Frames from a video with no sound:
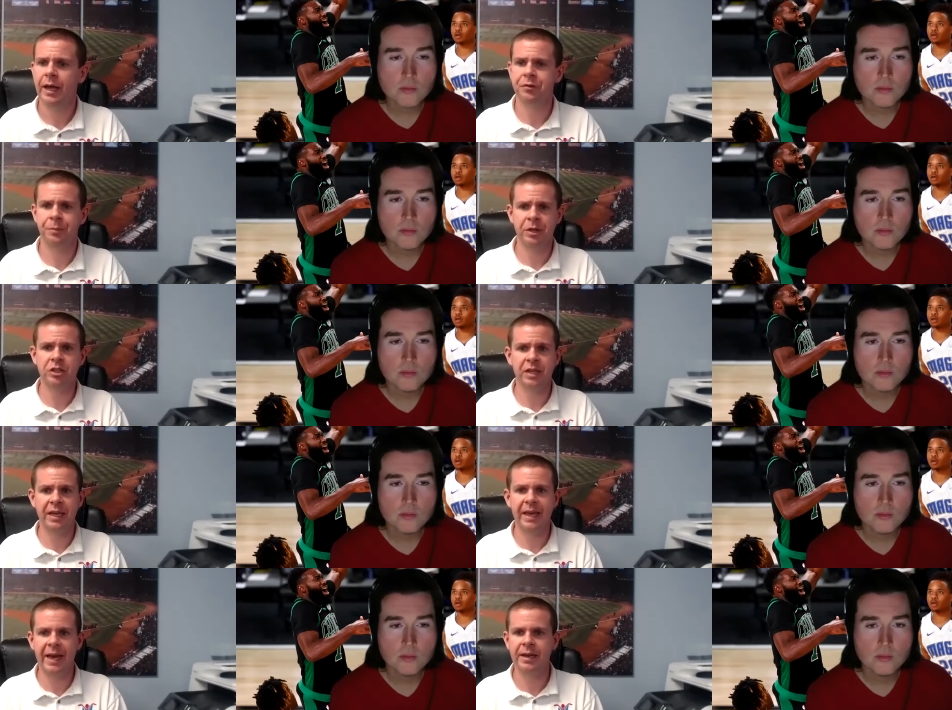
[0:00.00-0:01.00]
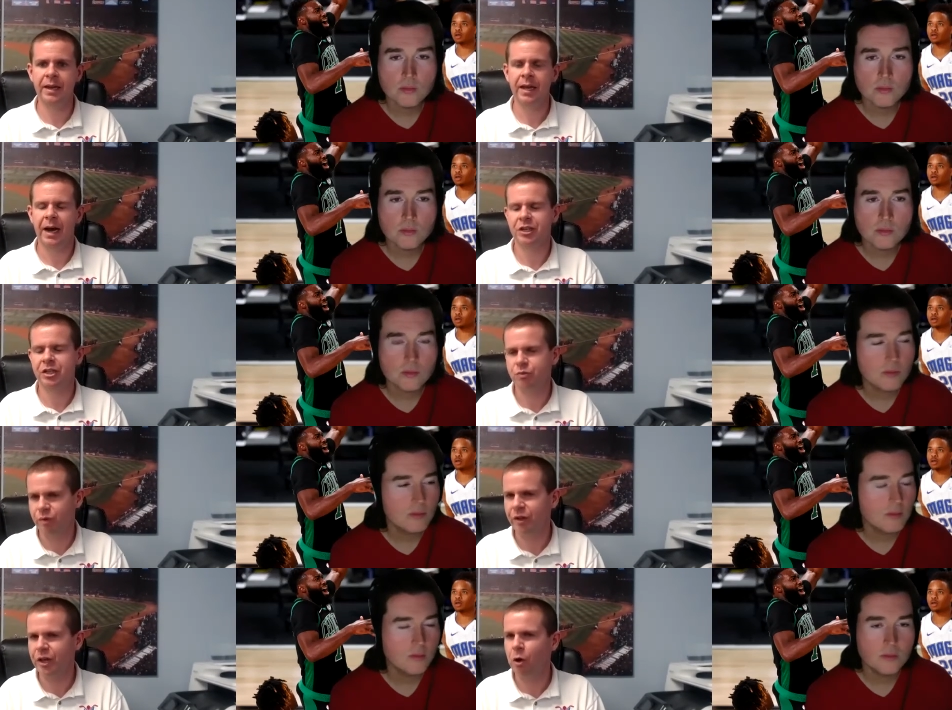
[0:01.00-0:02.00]
Speaker 1: as much as they can. I just
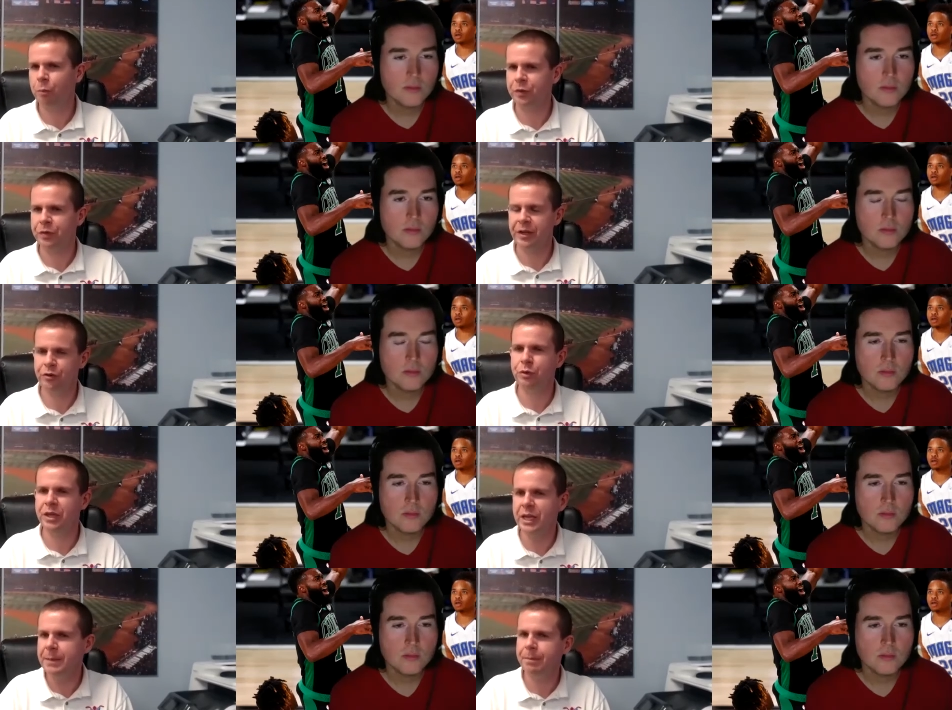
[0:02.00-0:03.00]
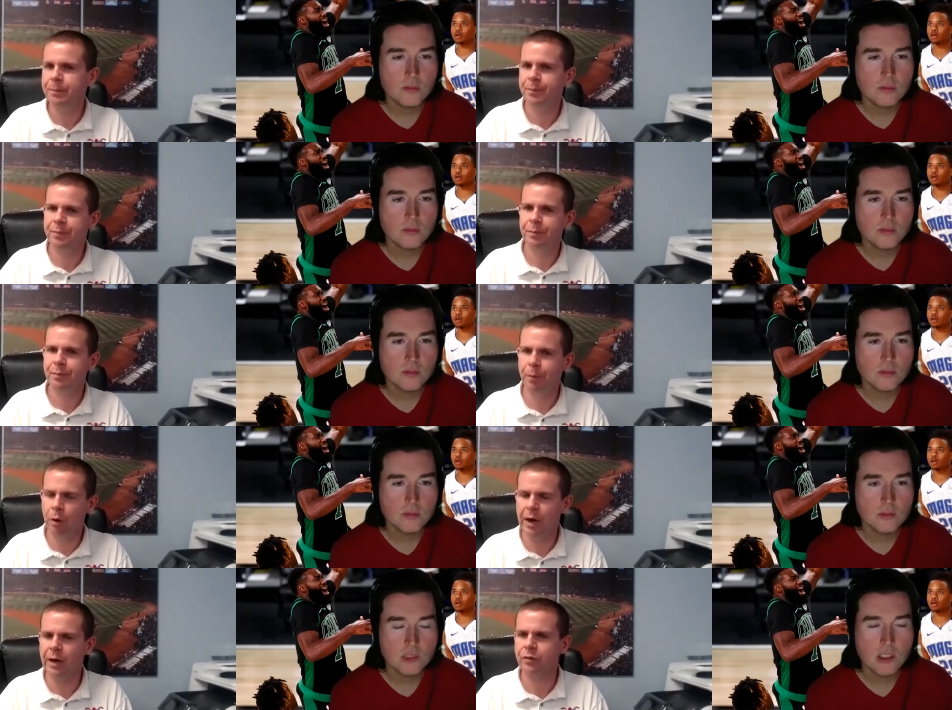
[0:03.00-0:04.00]
really hope that they do keep
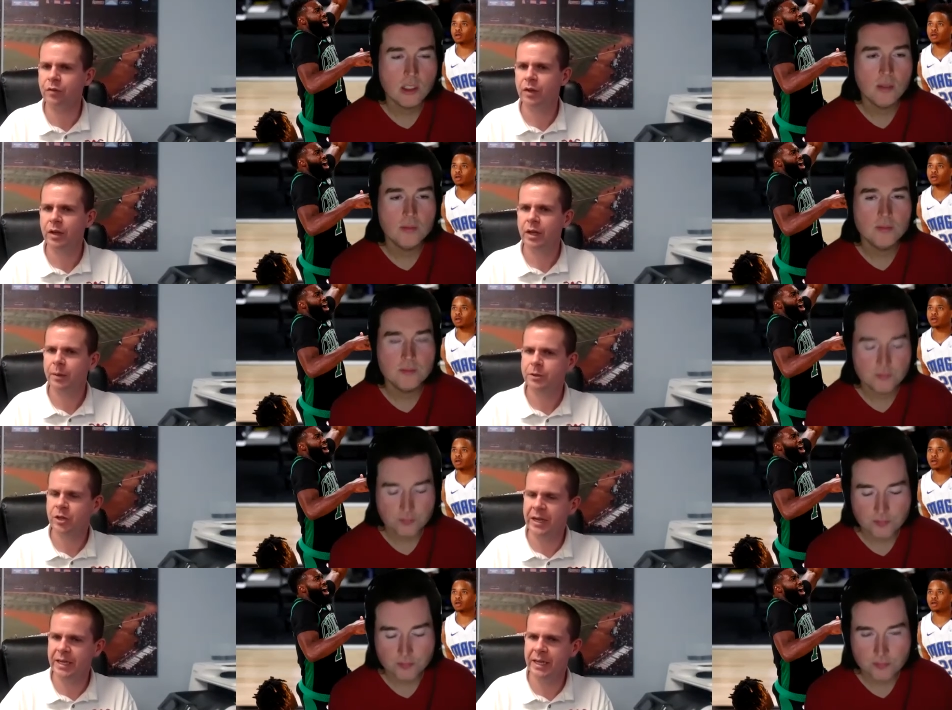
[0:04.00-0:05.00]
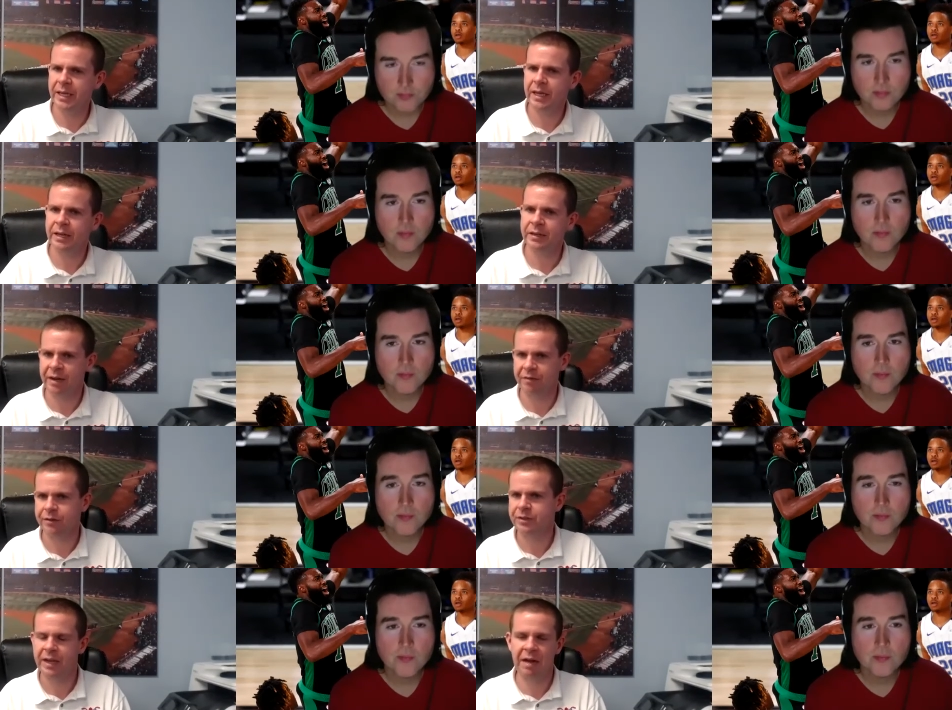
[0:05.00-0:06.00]
Bogaerts, yeah. JD, and
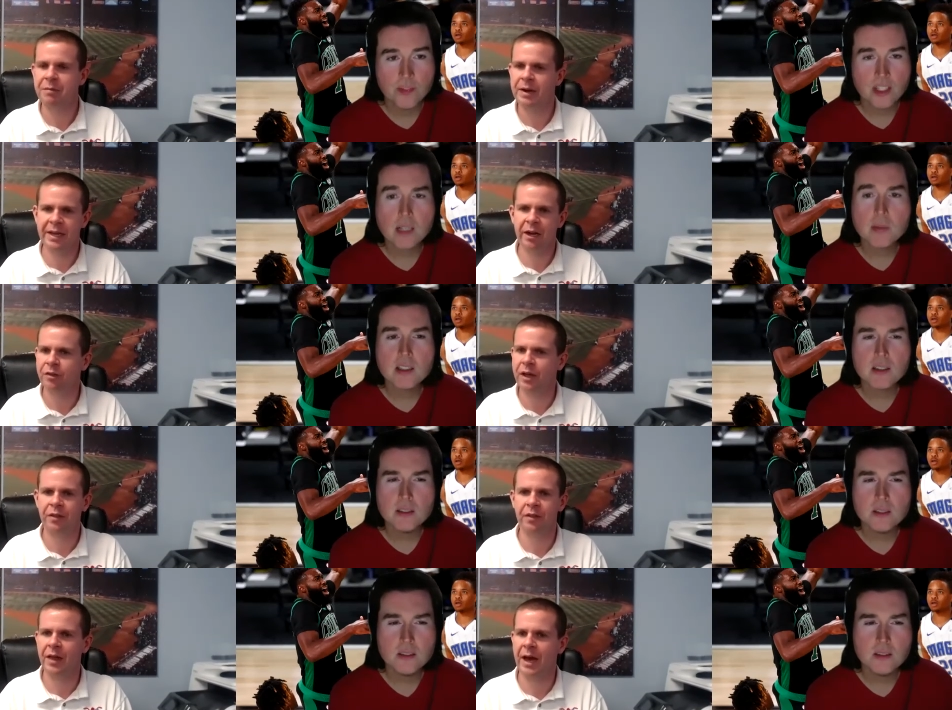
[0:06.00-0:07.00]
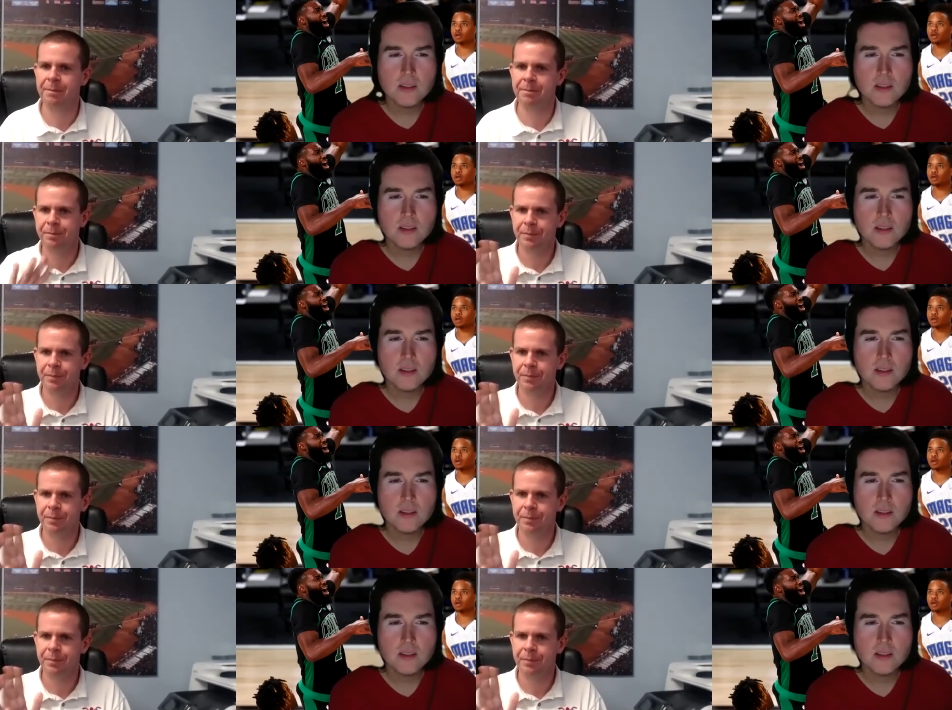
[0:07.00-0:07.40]
Devers. Everybody yeah. else, other than that,